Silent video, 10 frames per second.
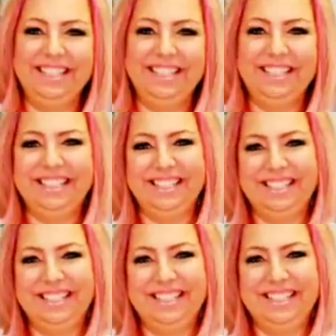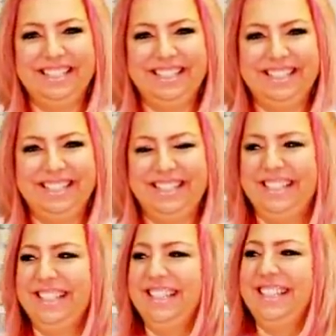
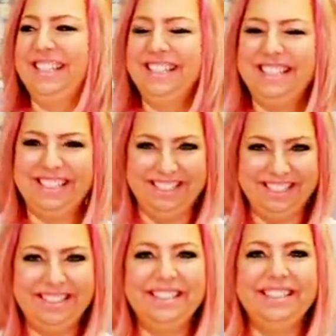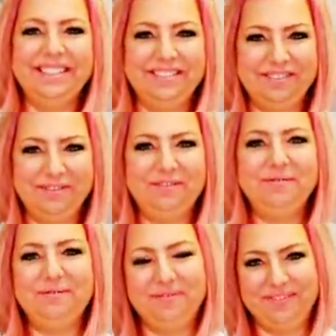
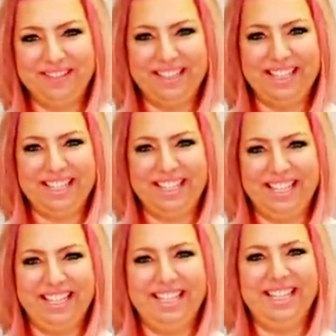The person shown says nothing.